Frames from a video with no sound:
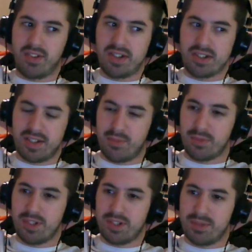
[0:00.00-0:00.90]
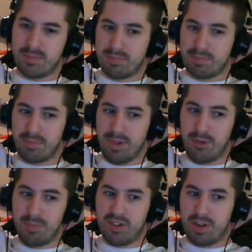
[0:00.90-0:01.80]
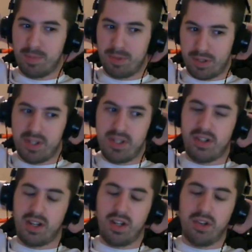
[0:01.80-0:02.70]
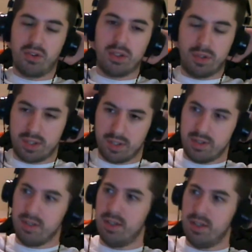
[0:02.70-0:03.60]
So I just would just load music up into it, and you could control it with the